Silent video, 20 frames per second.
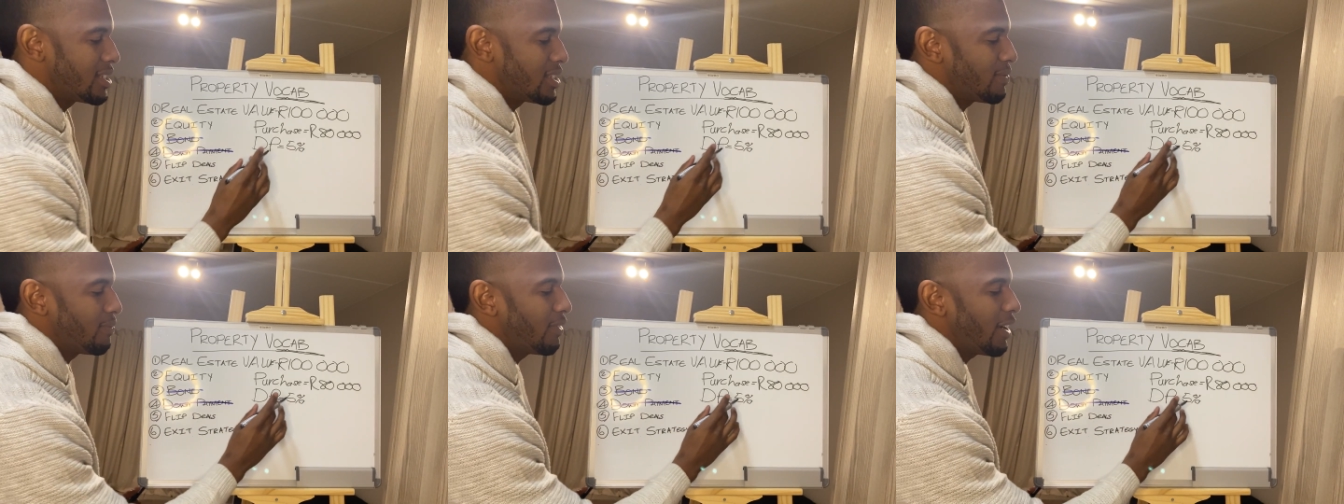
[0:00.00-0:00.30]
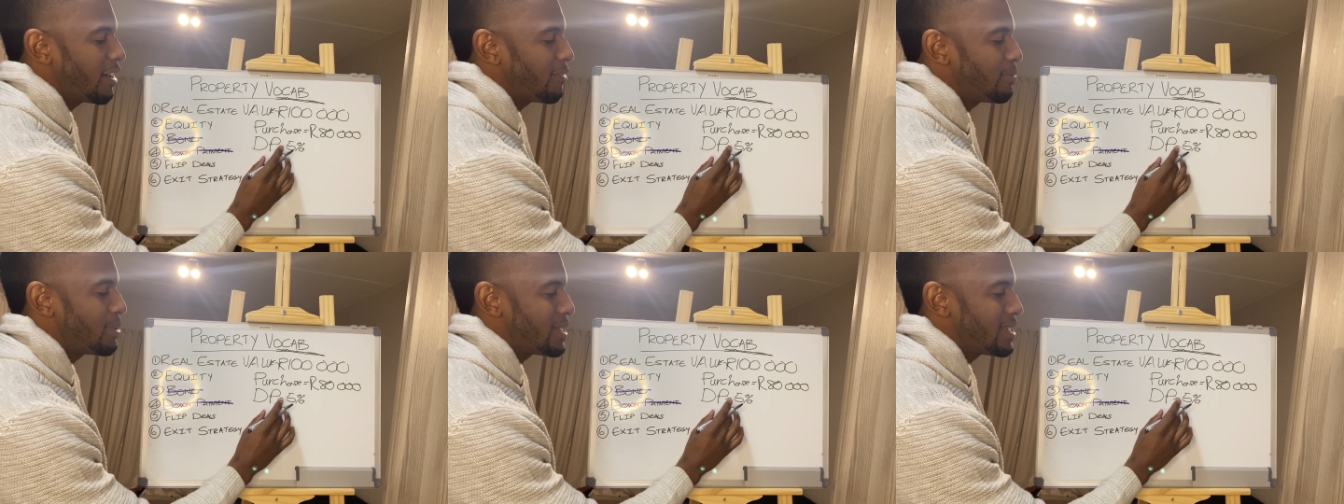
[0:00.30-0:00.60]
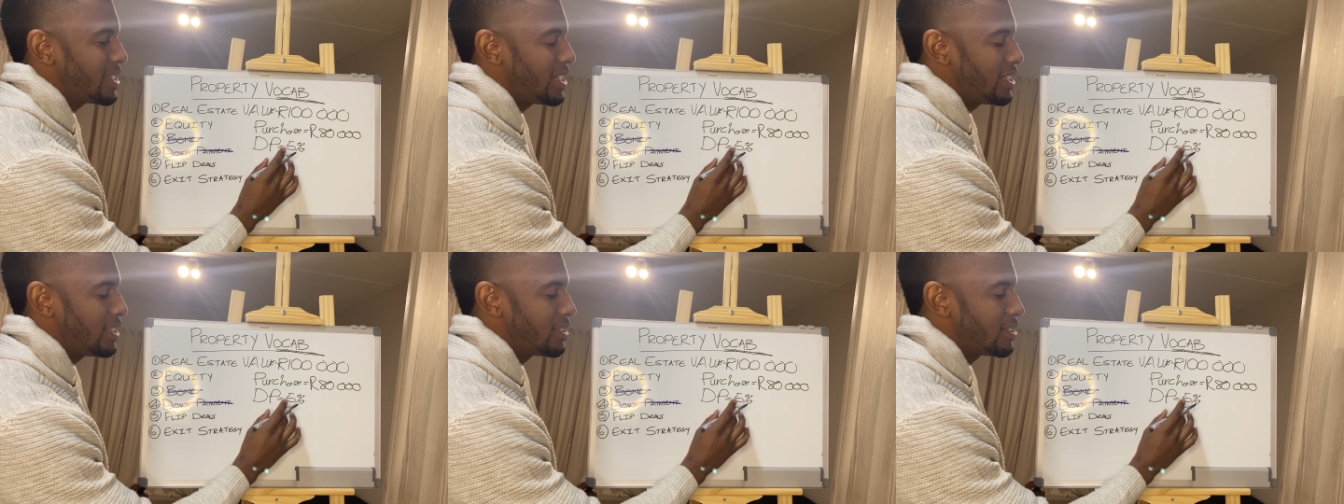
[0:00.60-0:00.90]
It's
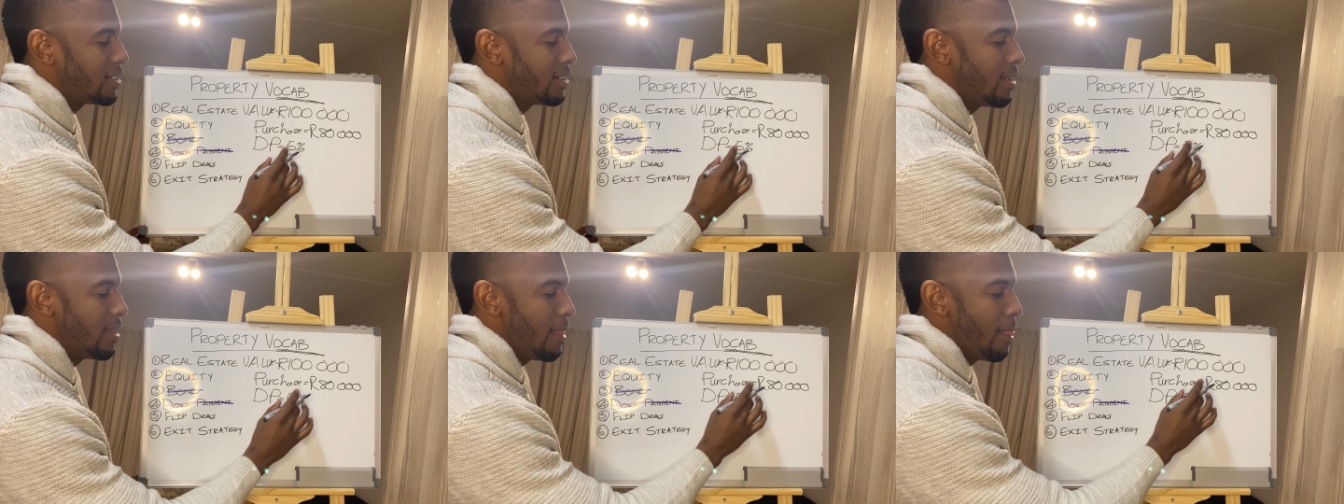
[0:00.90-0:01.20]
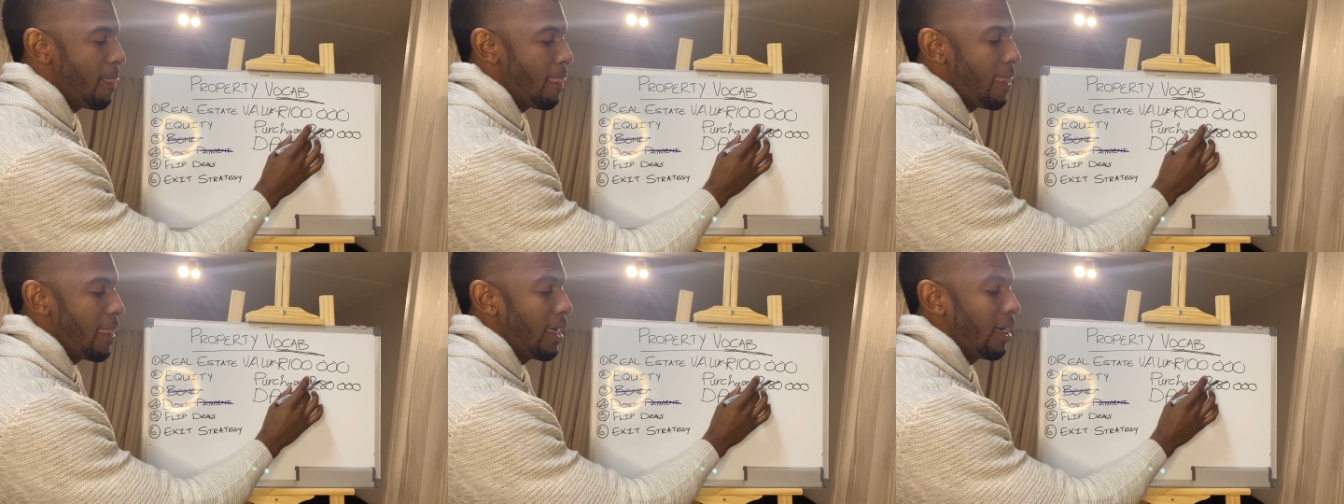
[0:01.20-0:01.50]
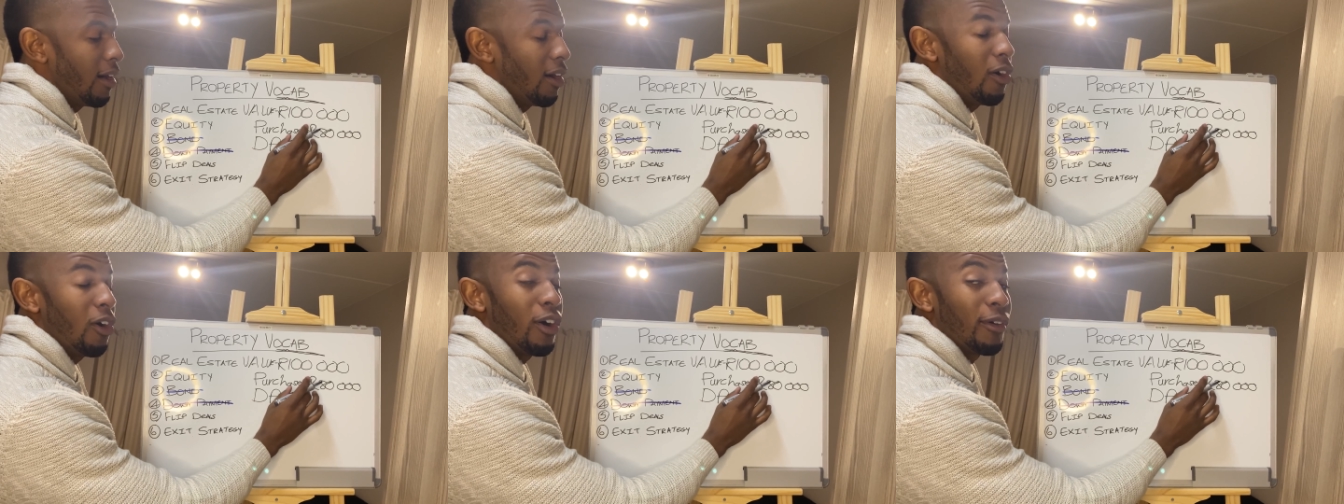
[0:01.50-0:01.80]
5%
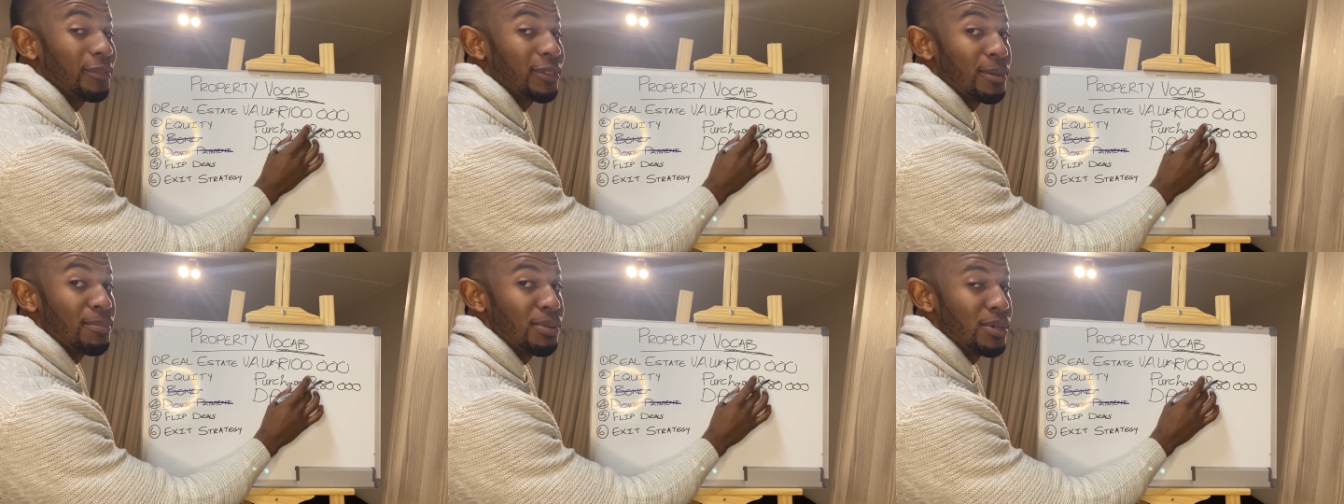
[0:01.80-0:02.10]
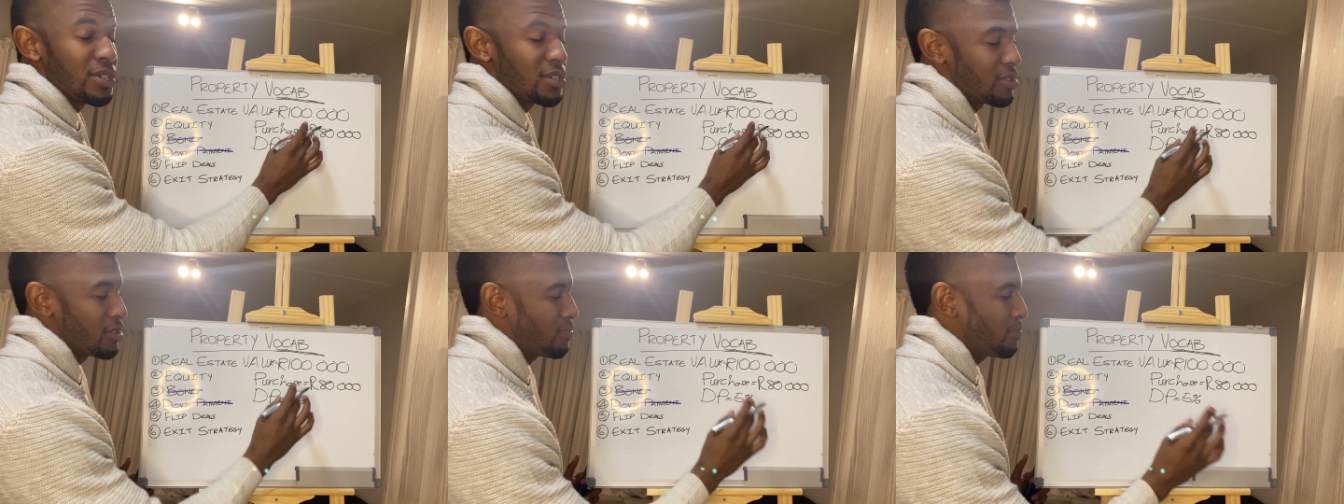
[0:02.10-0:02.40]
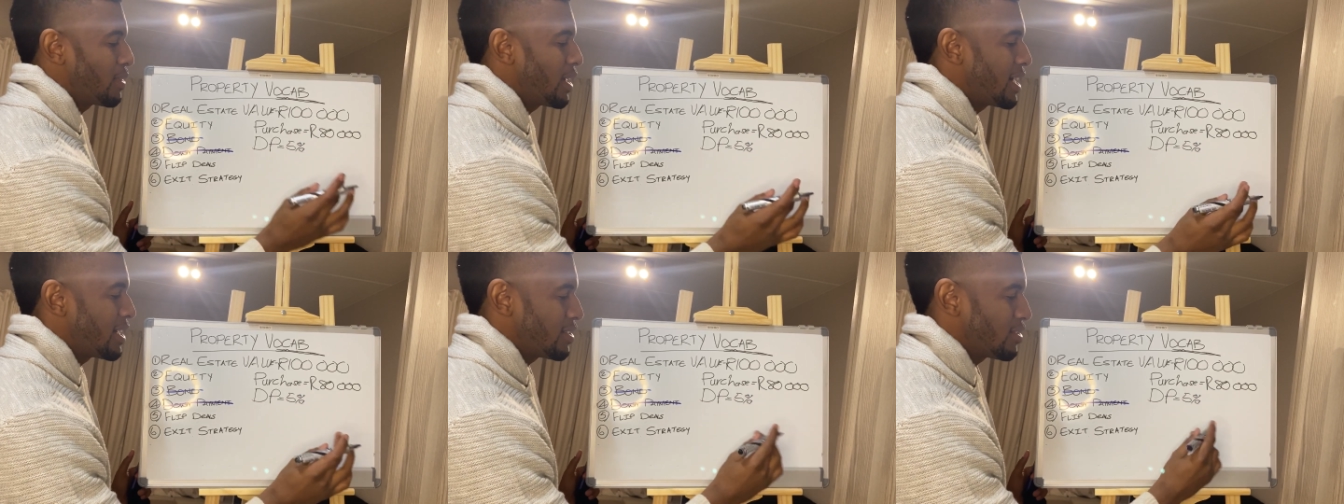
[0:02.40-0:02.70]
of the purchase
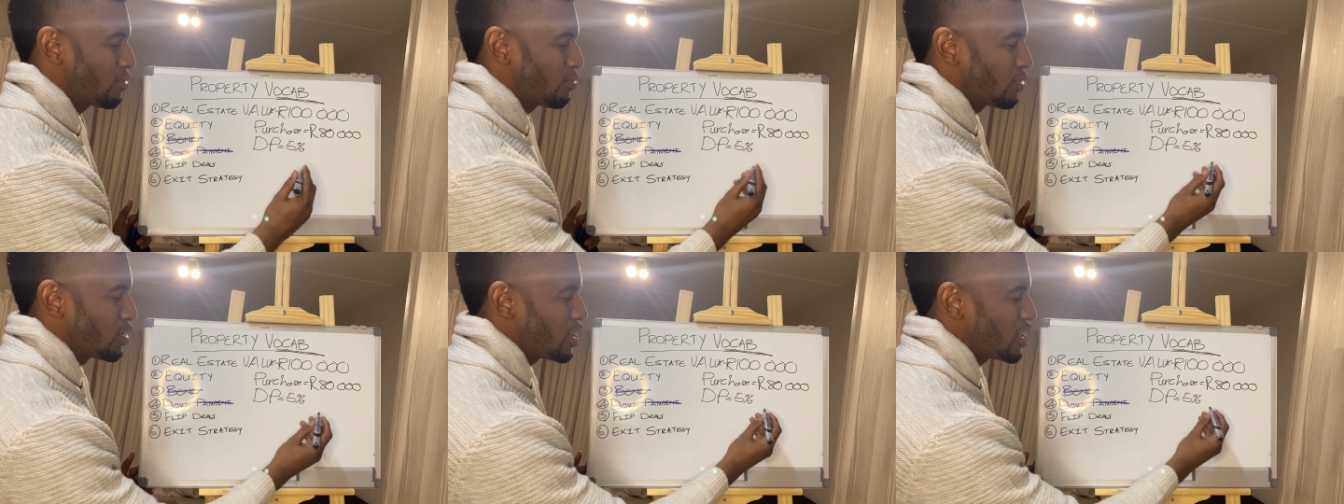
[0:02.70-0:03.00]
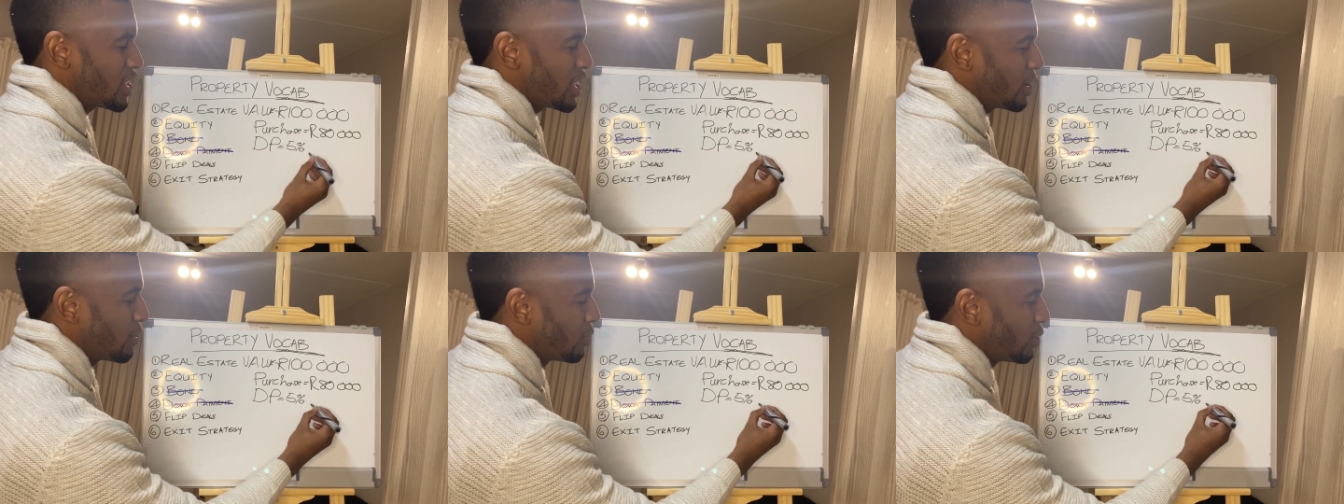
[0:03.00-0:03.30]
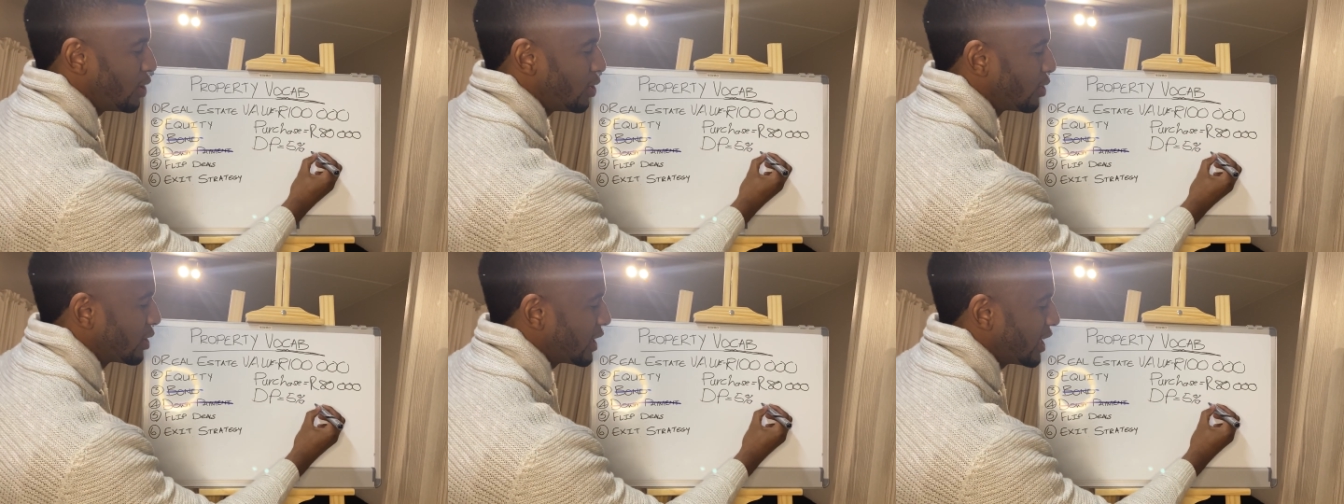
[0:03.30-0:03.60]
price, which here
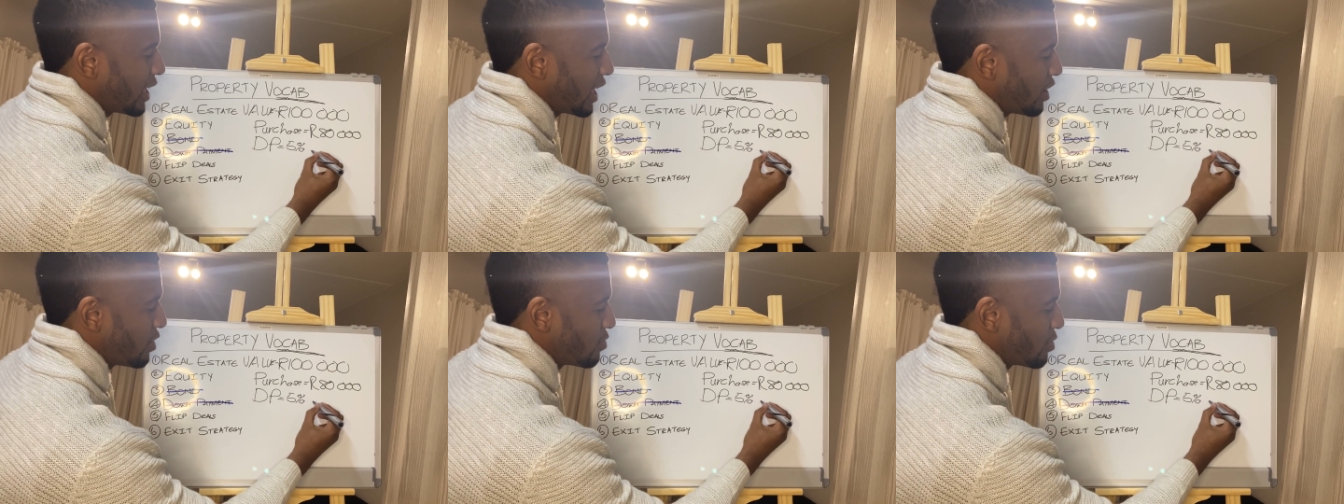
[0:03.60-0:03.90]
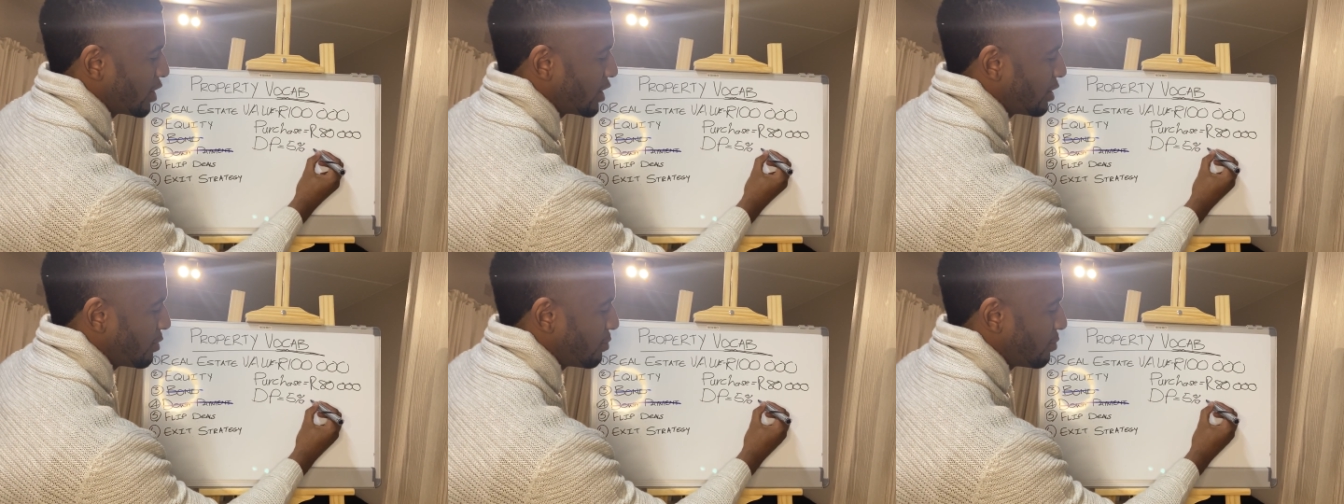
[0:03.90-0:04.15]
we're looking at around